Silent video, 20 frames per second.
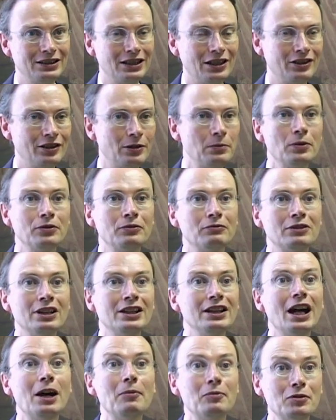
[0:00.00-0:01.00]
so it wasn't
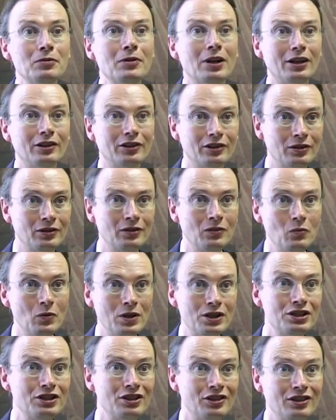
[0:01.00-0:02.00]
really up to us
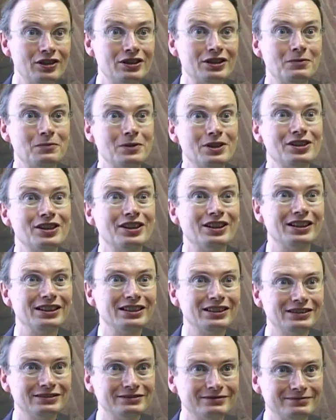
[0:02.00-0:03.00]
which decision we take.